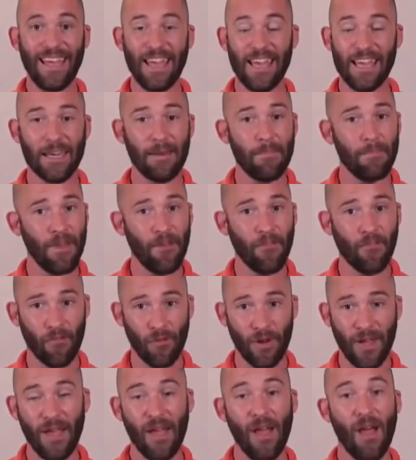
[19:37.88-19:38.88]
It can be
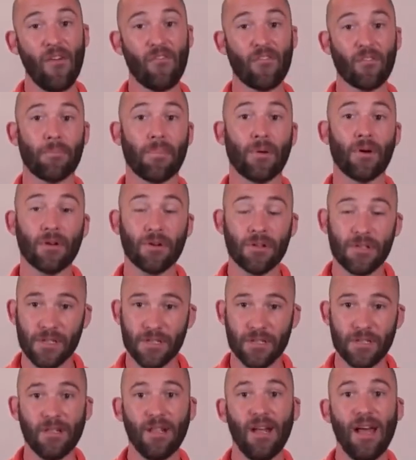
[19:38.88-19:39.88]
free for
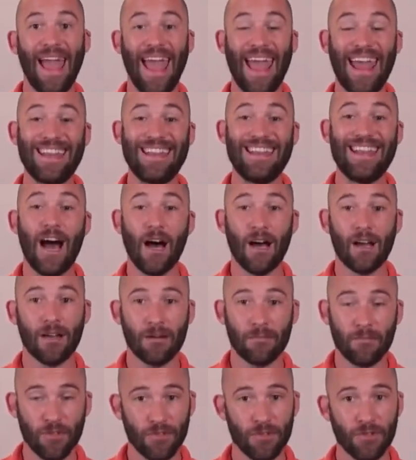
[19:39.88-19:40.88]
personal and
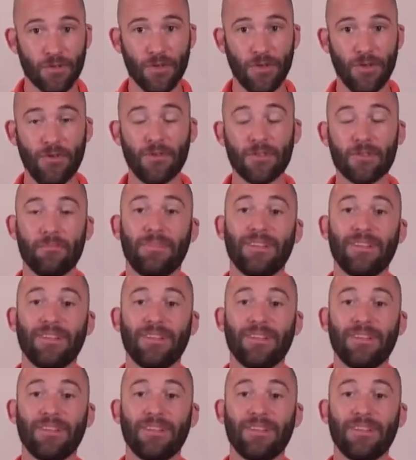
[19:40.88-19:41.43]
non-commercial use,